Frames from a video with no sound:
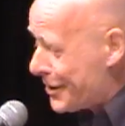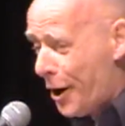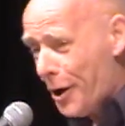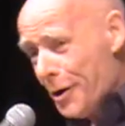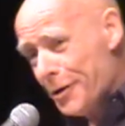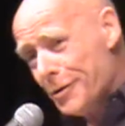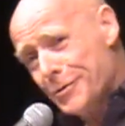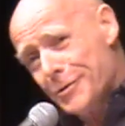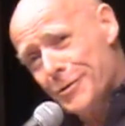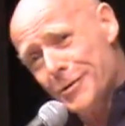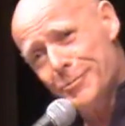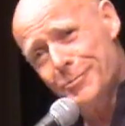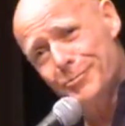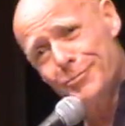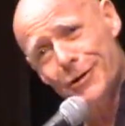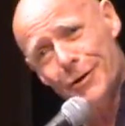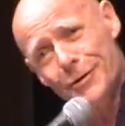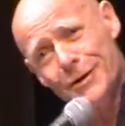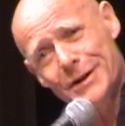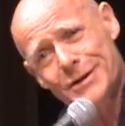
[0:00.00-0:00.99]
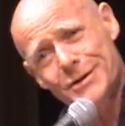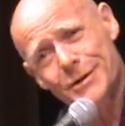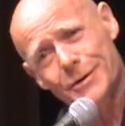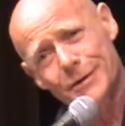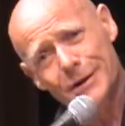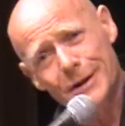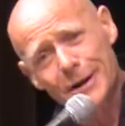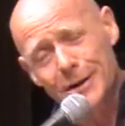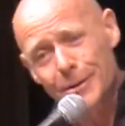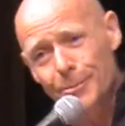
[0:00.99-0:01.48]
How could Bloody
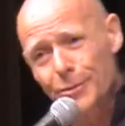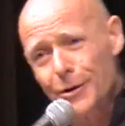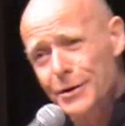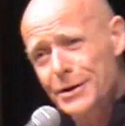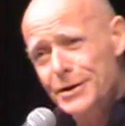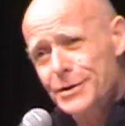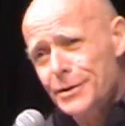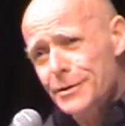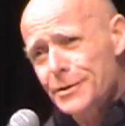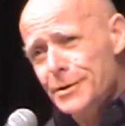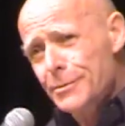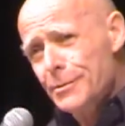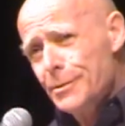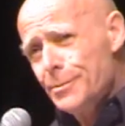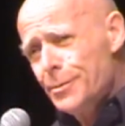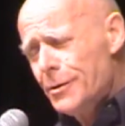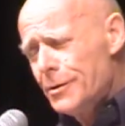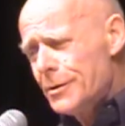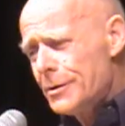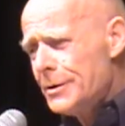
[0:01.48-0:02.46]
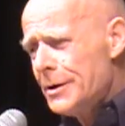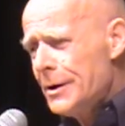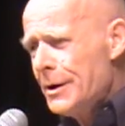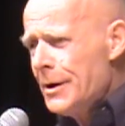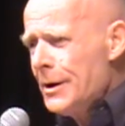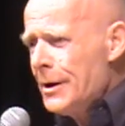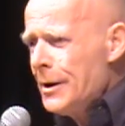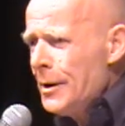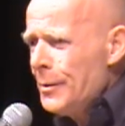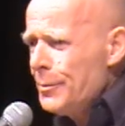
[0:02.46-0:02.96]
Sunday and the Bloody Sunday report
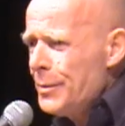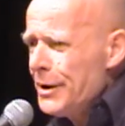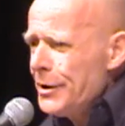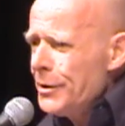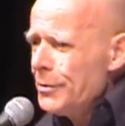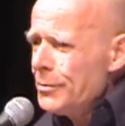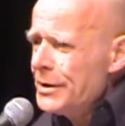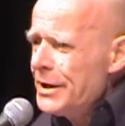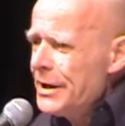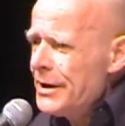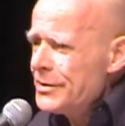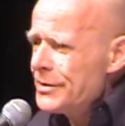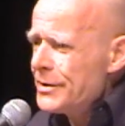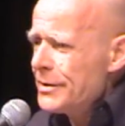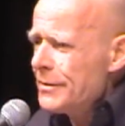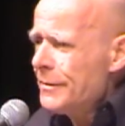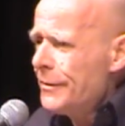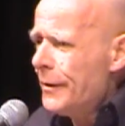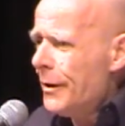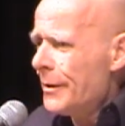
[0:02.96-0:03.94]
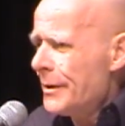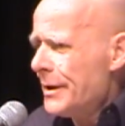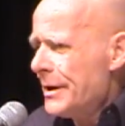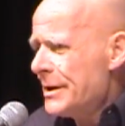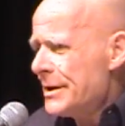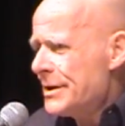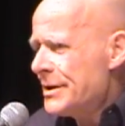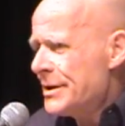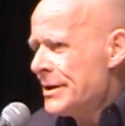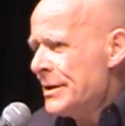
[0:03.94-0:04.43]
be the occasion for
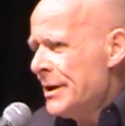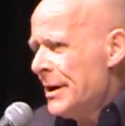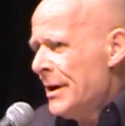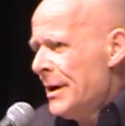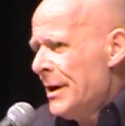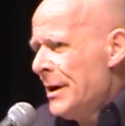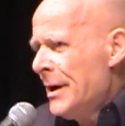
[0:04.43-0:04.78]
this?